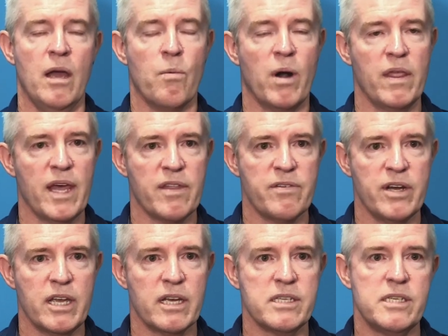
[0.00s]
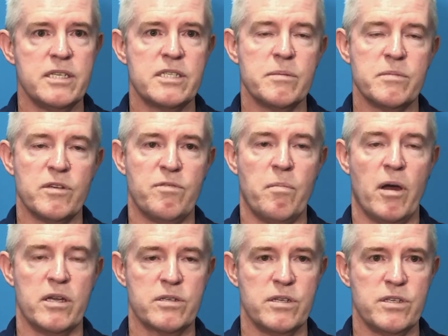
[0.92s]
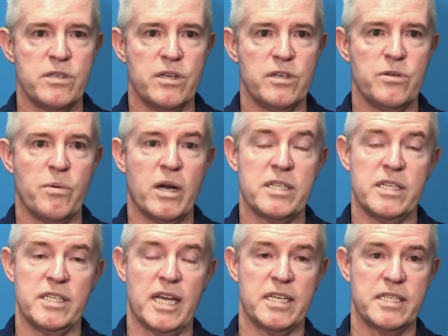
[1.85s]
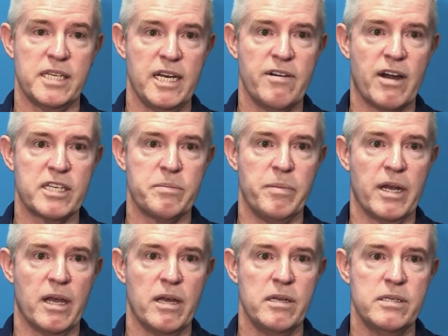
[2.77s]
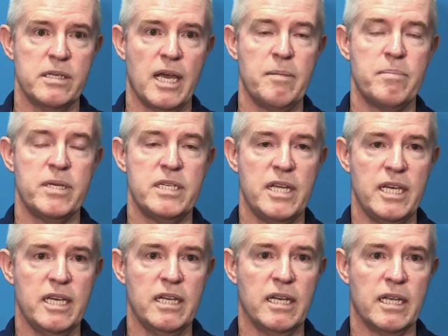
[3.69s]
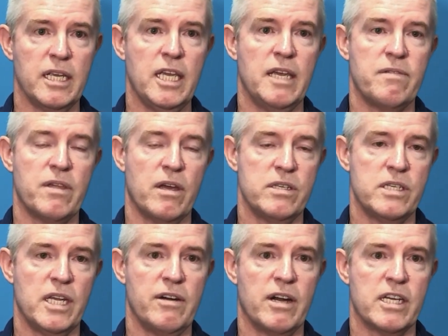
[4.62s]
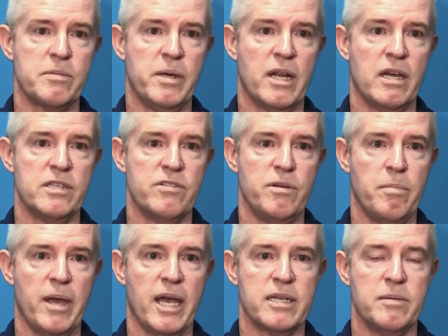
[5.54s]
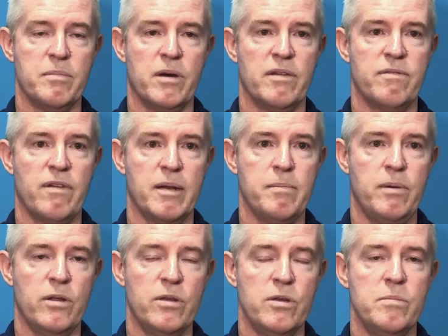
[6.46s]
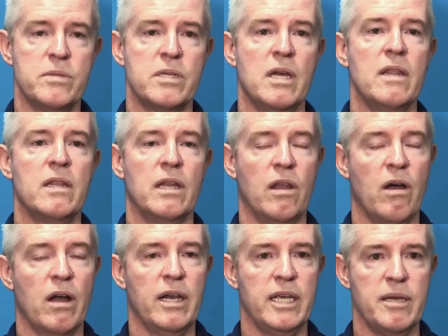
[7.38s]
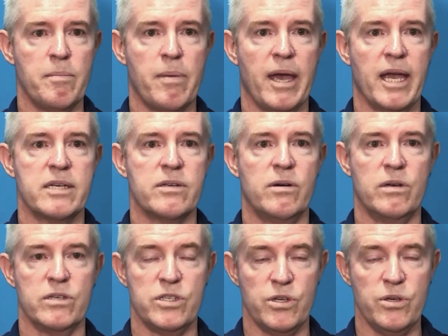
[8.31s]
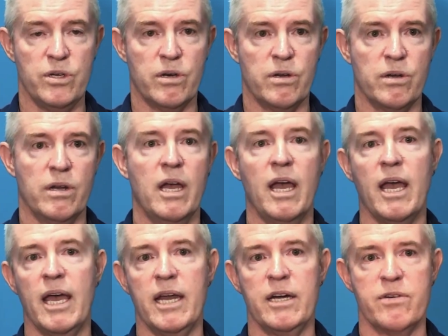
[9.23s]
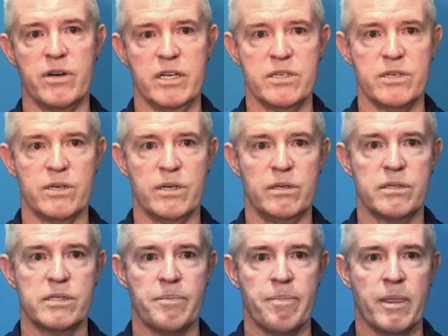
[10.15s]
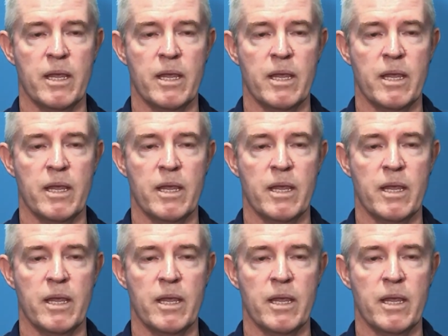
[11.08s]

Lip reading: One of the other ecosystems of most concern to us is our seagrass meadows, and particularly if those seagrass meadows are impacted by the flood plumes, the likely impact on dugong and green turtles.